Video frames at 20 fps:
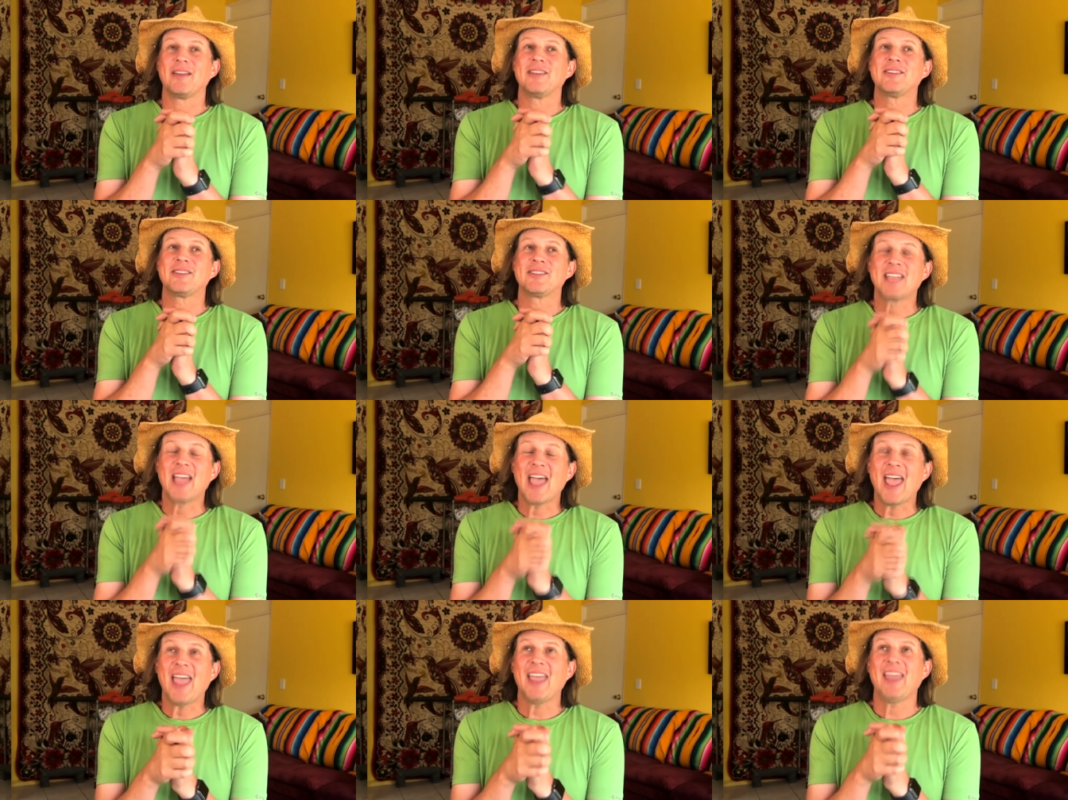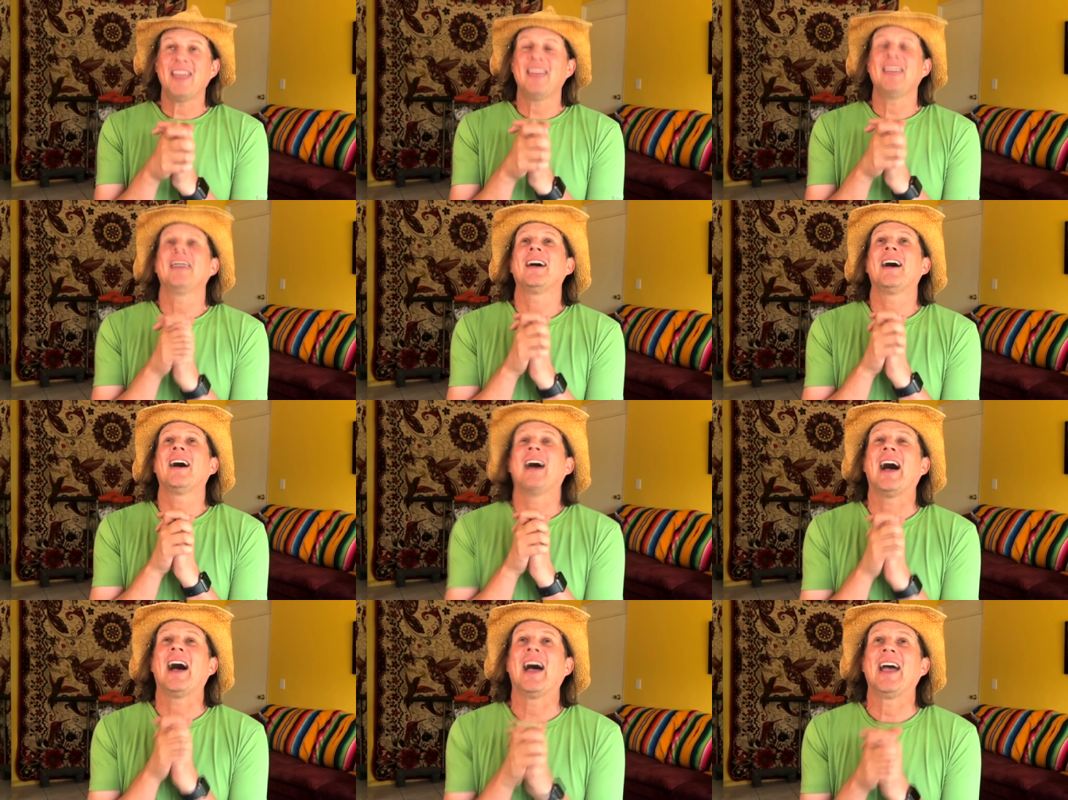
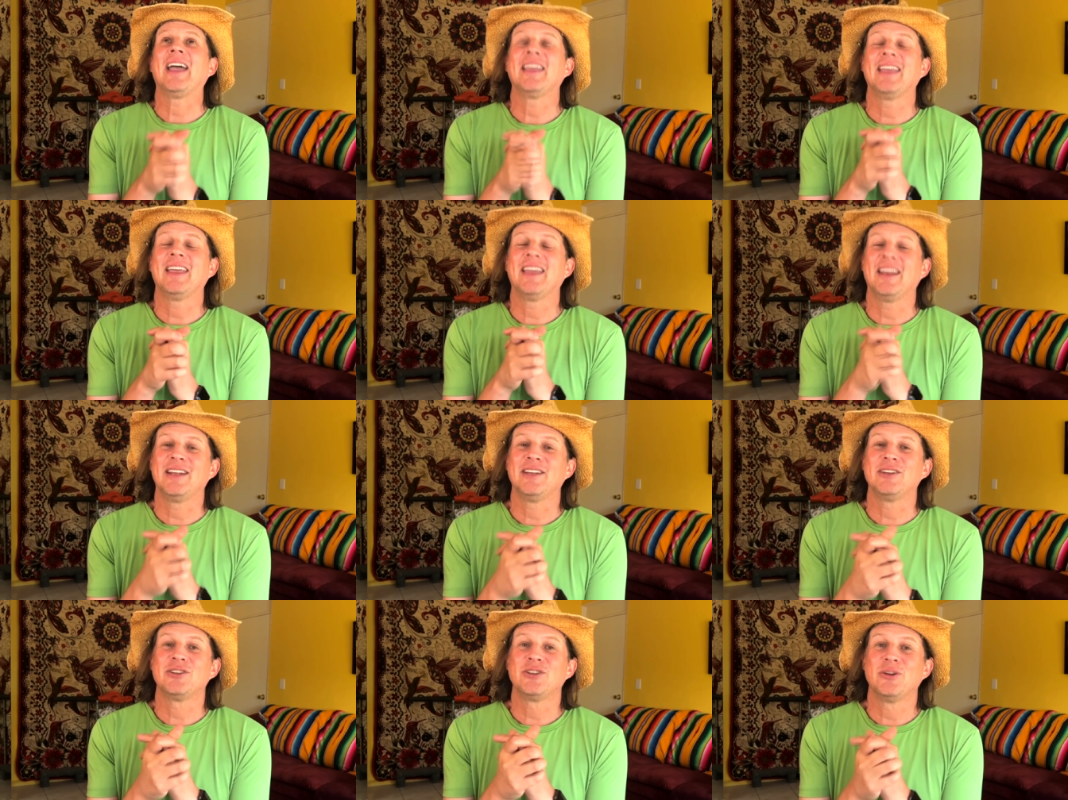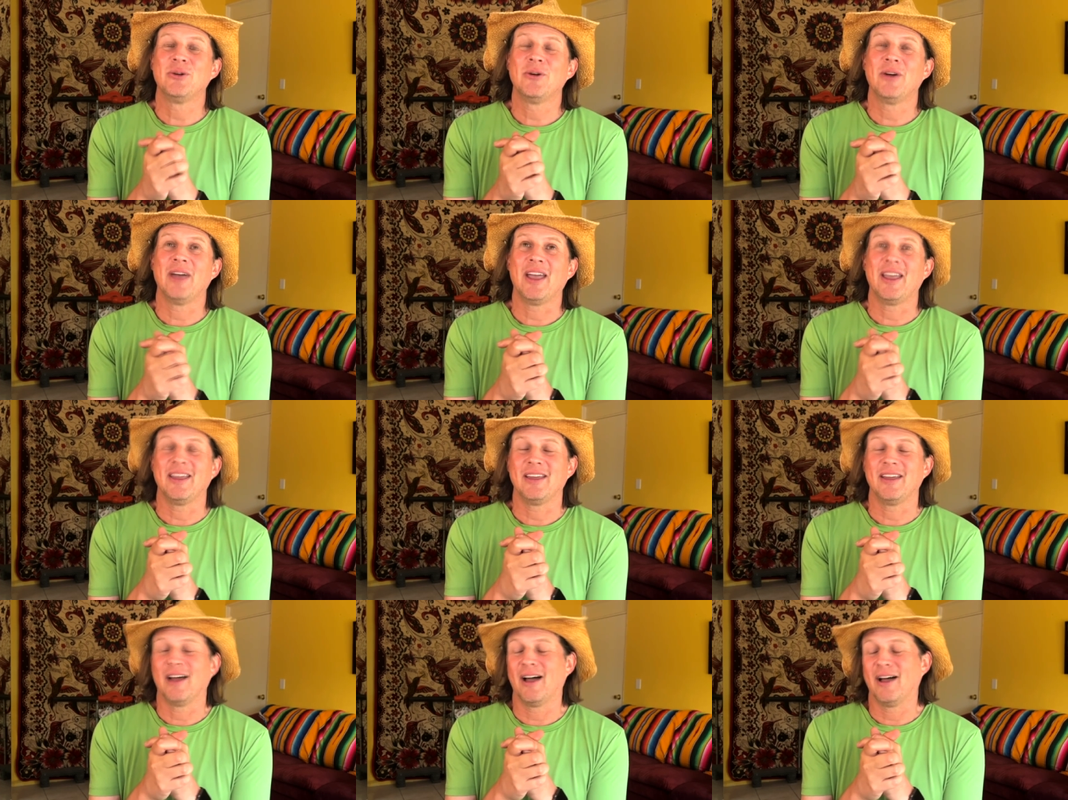Say I get into
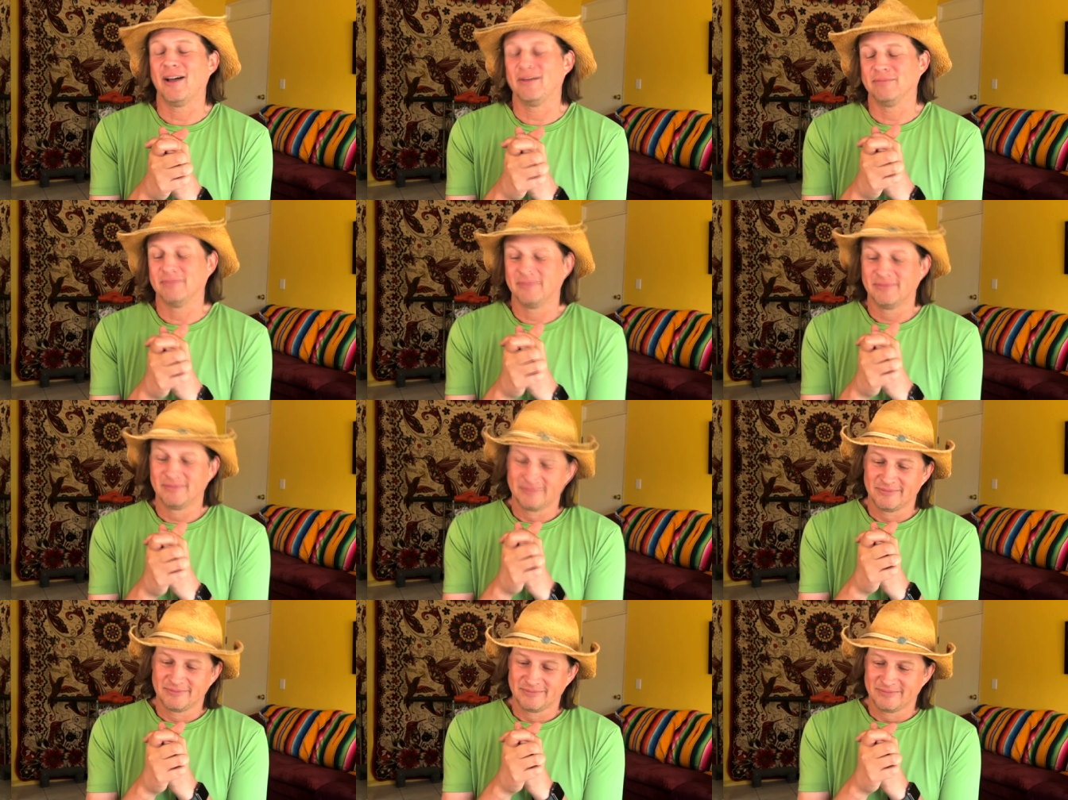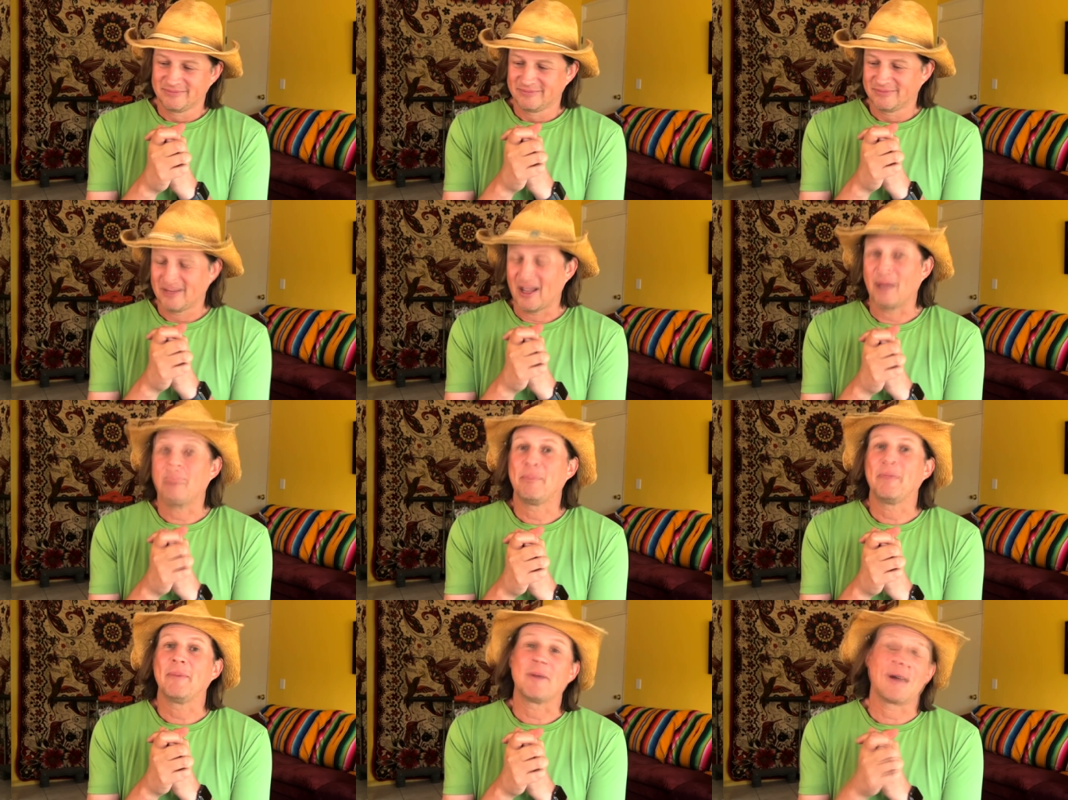a, um,
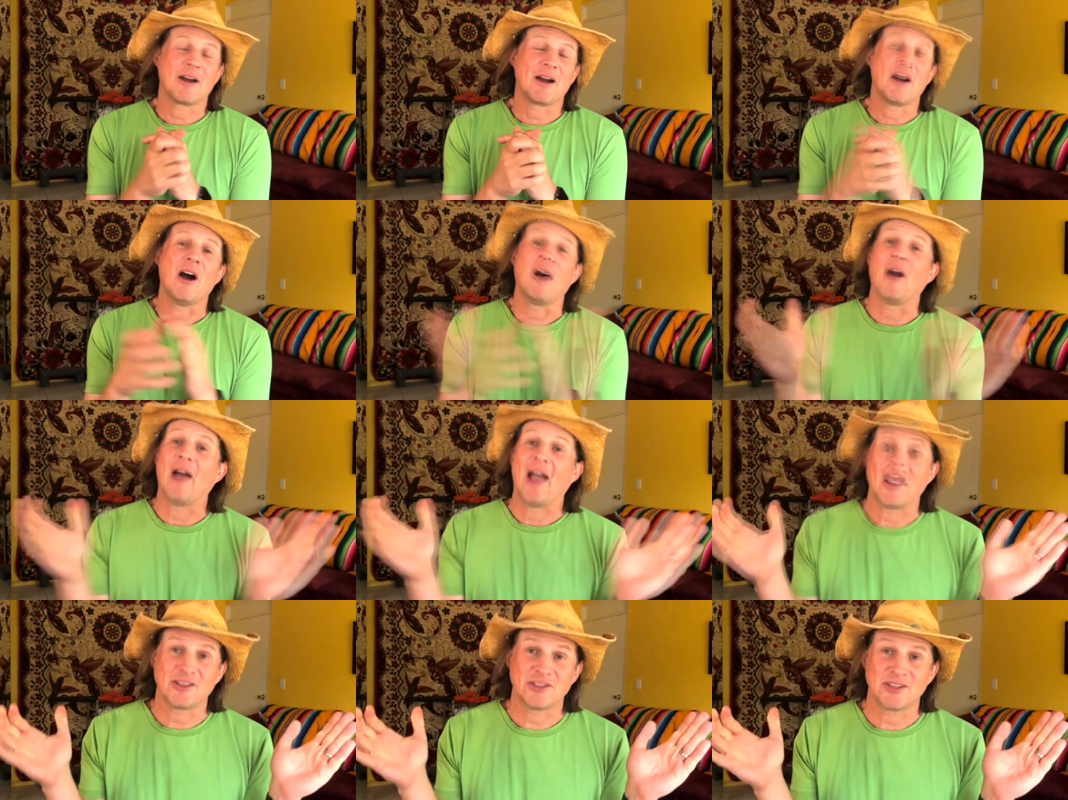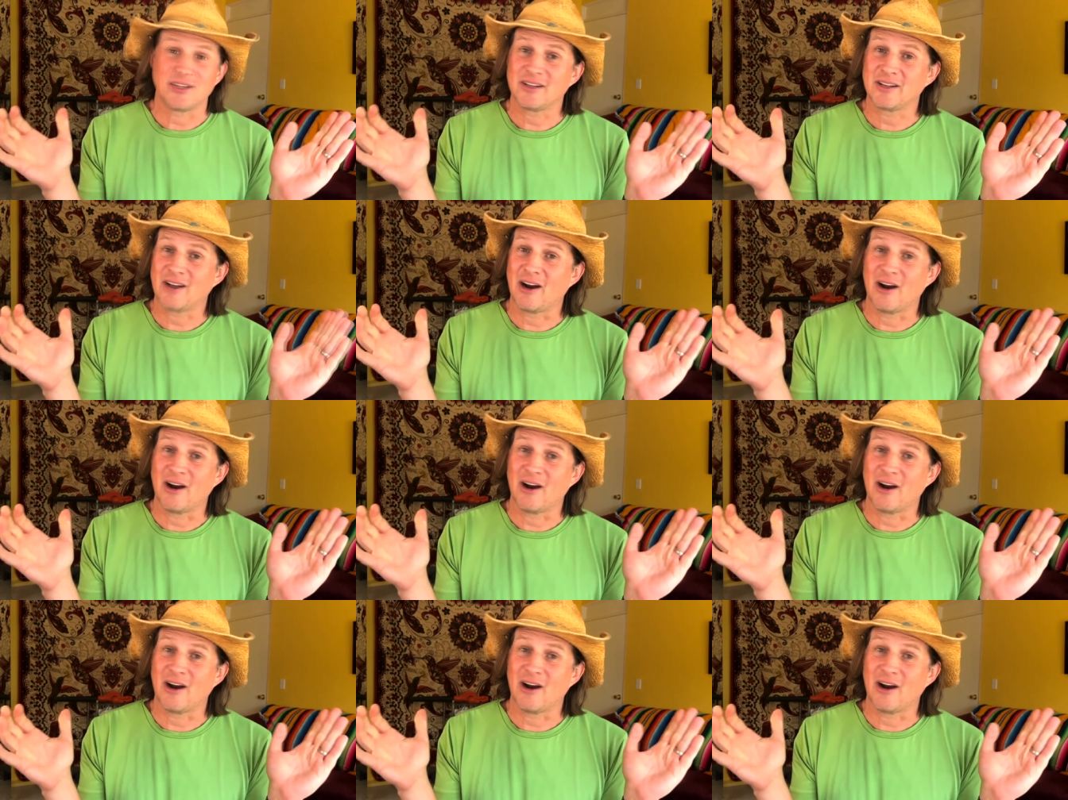a, a car accident.